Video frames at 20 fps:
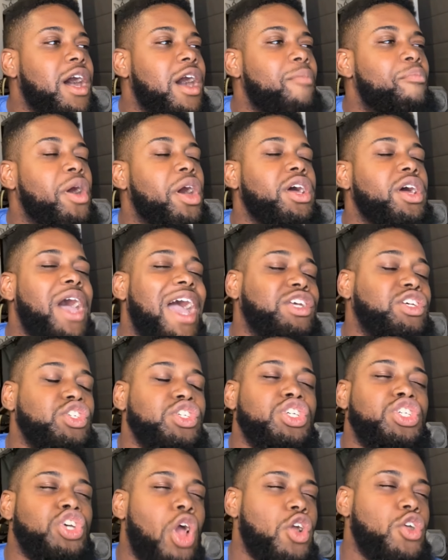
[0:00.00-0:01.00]
But
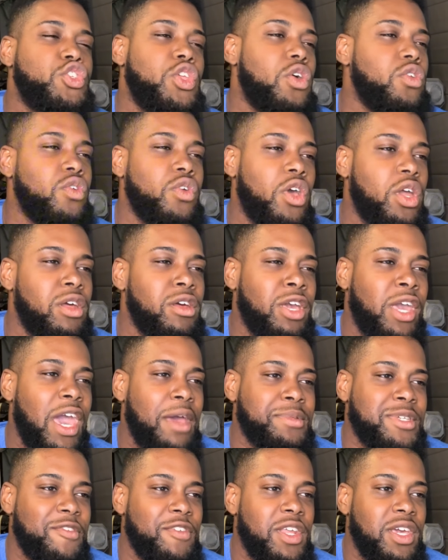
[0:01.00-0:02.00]
actually, sharks don't do good in
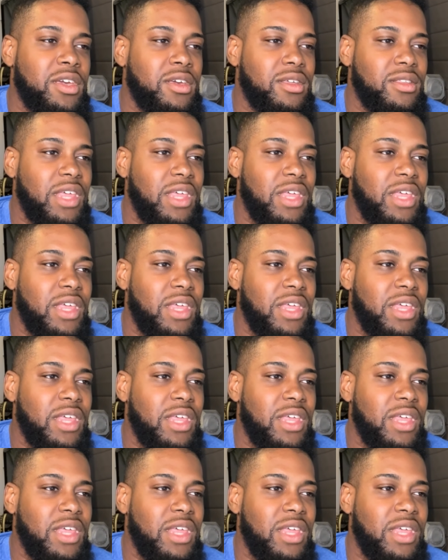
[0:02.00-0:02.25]
captivity.